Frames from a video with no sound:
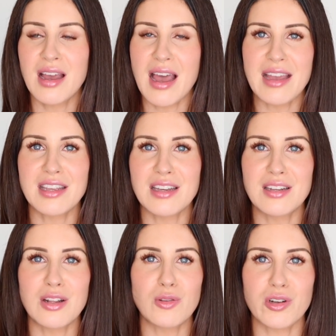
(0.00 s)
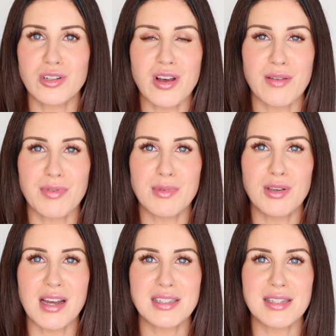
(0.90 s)
I can learn a lot from you
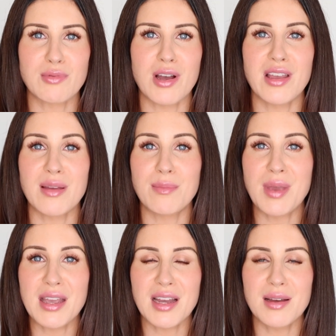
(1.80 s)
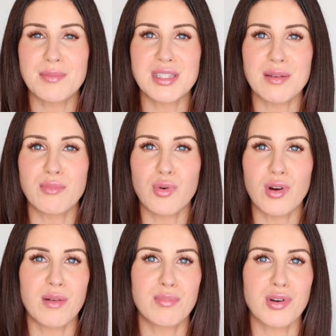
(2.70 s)
guys as well and pick up some
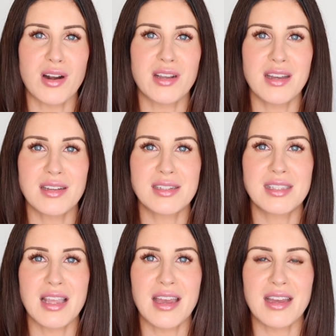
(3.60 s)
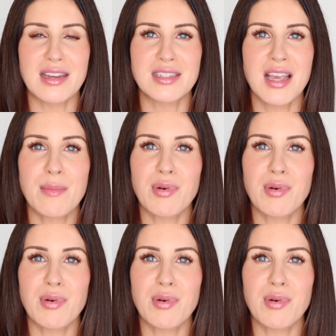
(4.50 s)
more products that